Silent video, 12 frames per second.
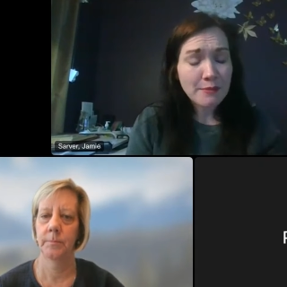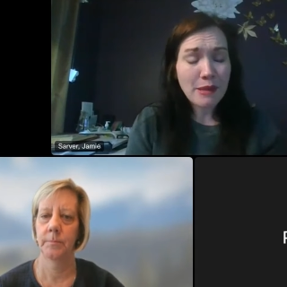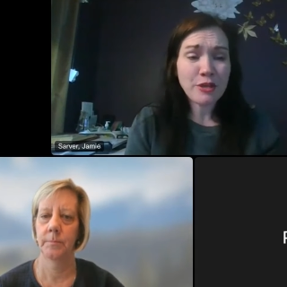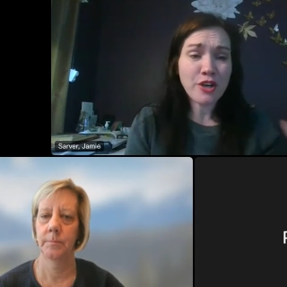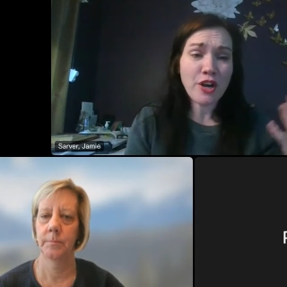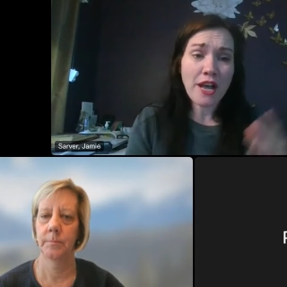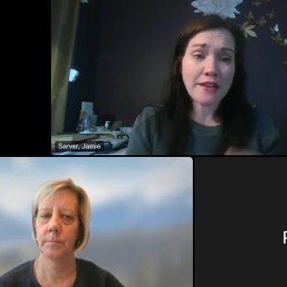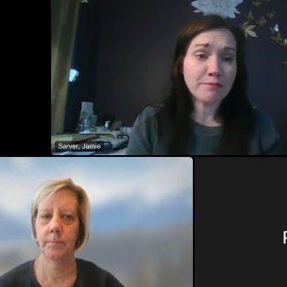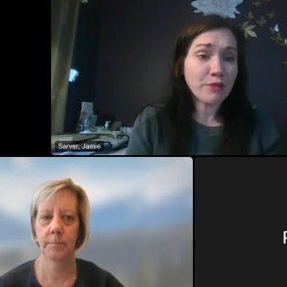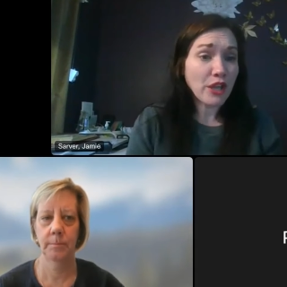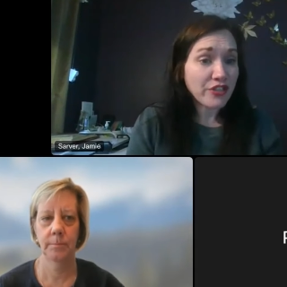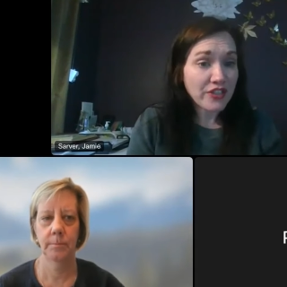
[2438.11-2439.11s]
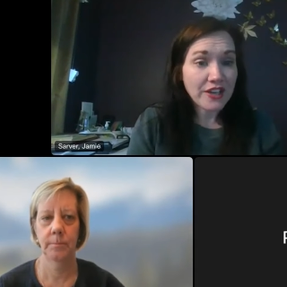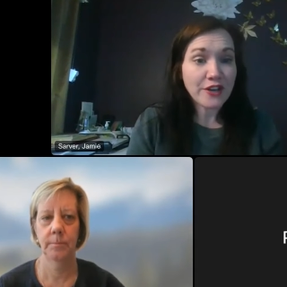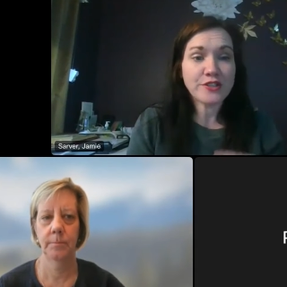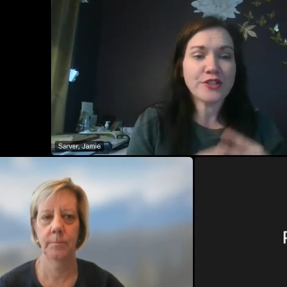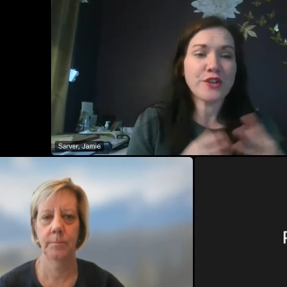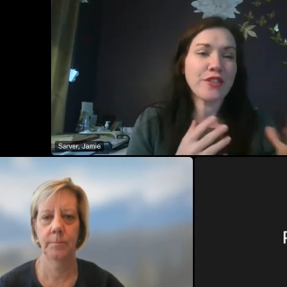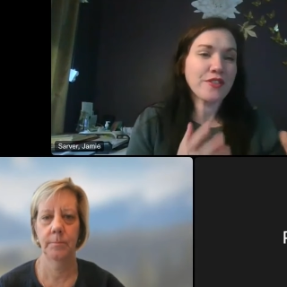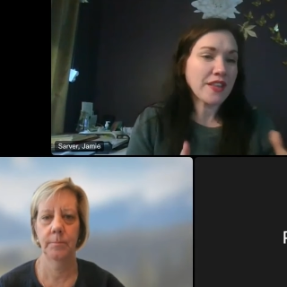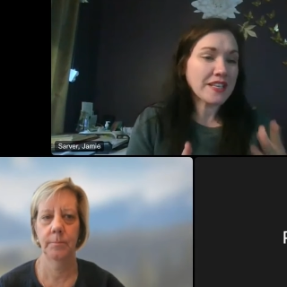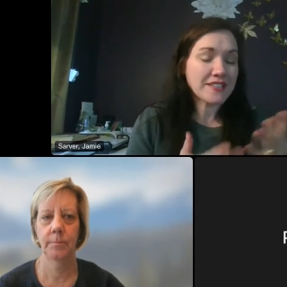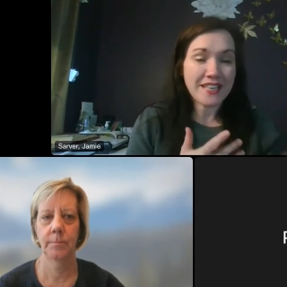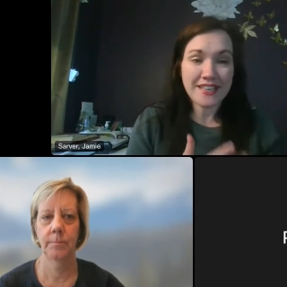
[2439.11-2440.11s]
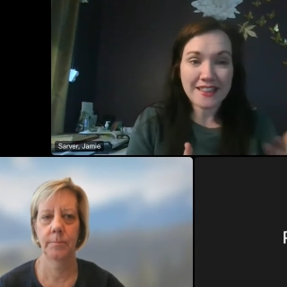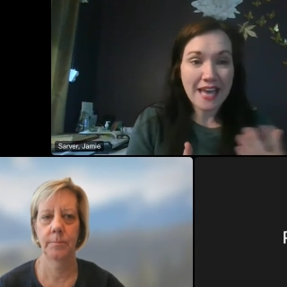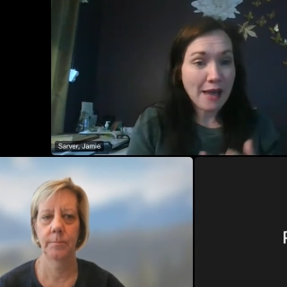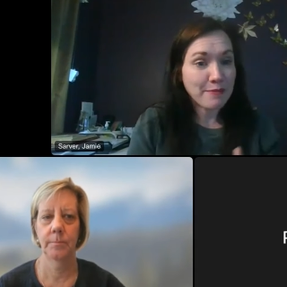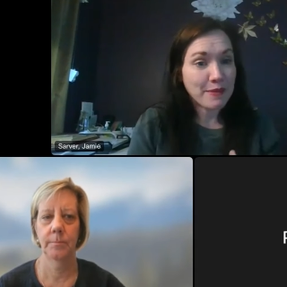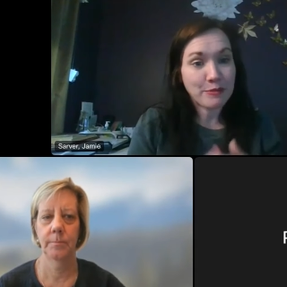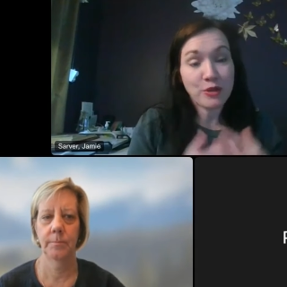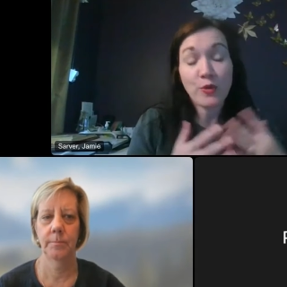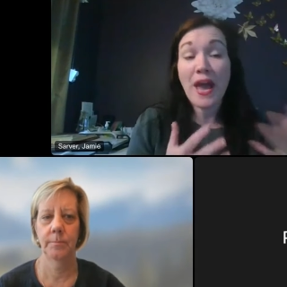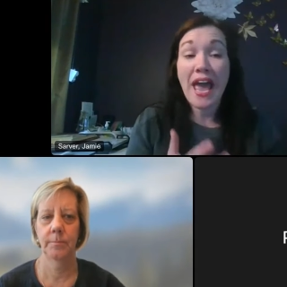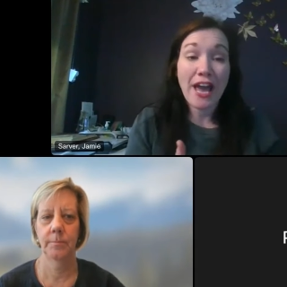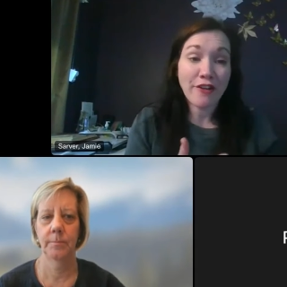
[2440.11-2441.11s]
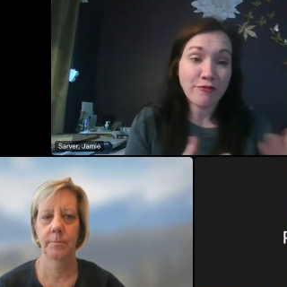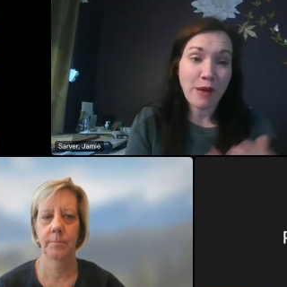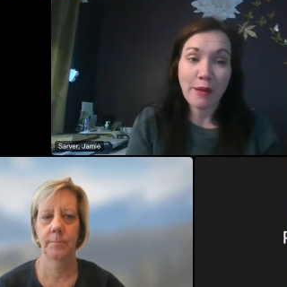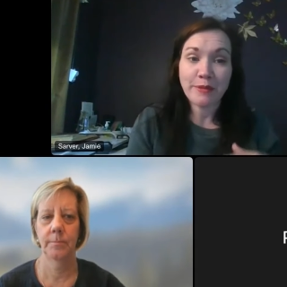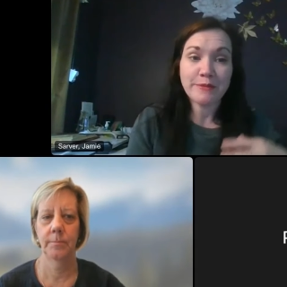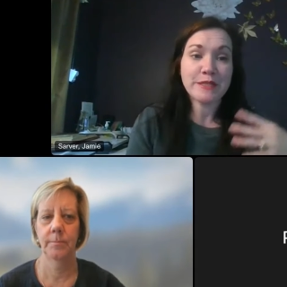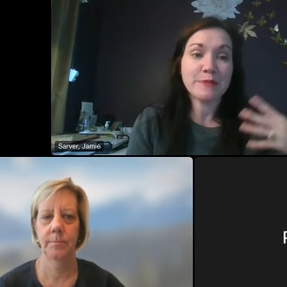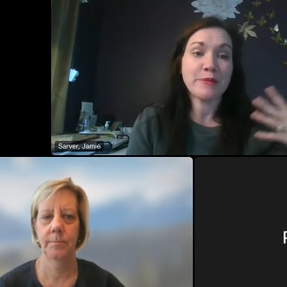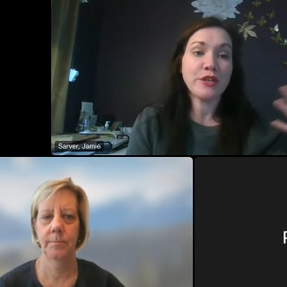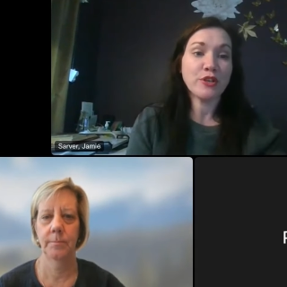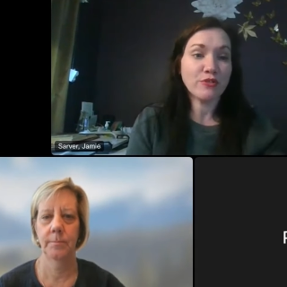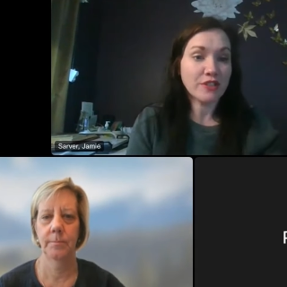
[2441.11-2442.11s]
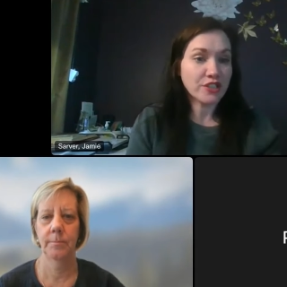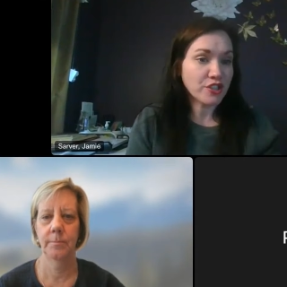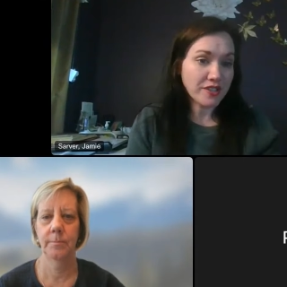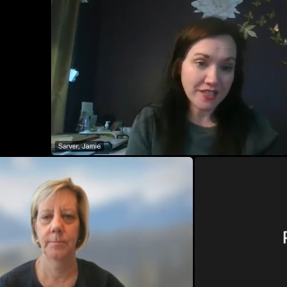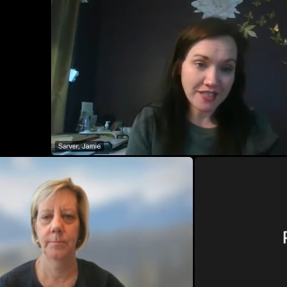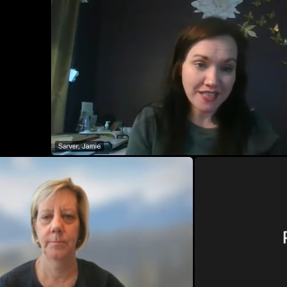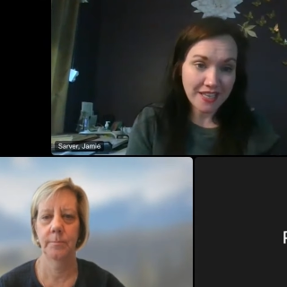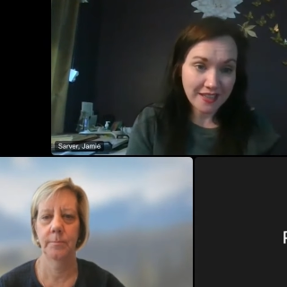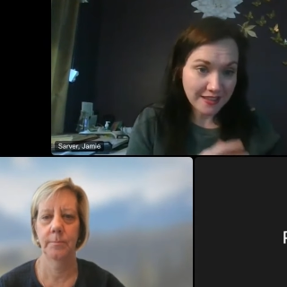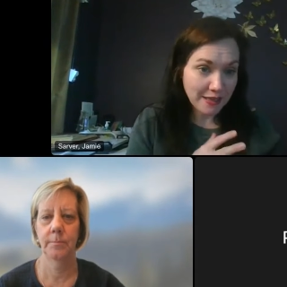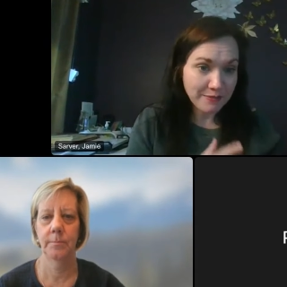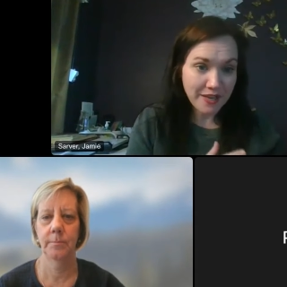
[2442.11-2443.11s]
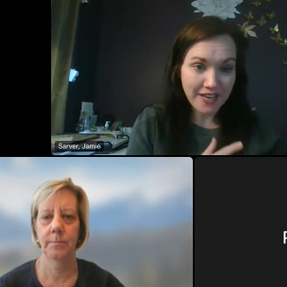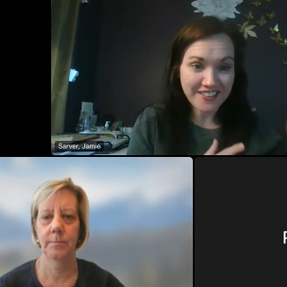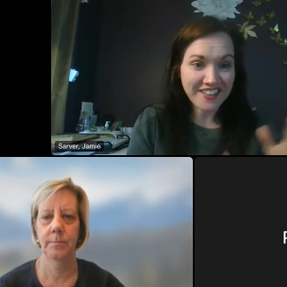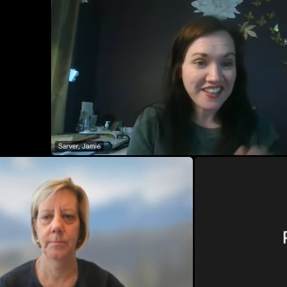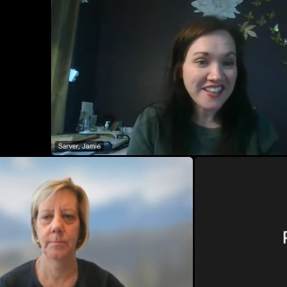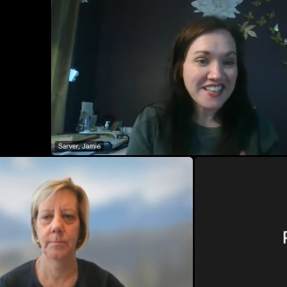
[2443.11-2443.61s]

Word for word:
Speaker 1: maybe you're on blood thinners or things like that. Maybe you have problems, but you just need to get them kind of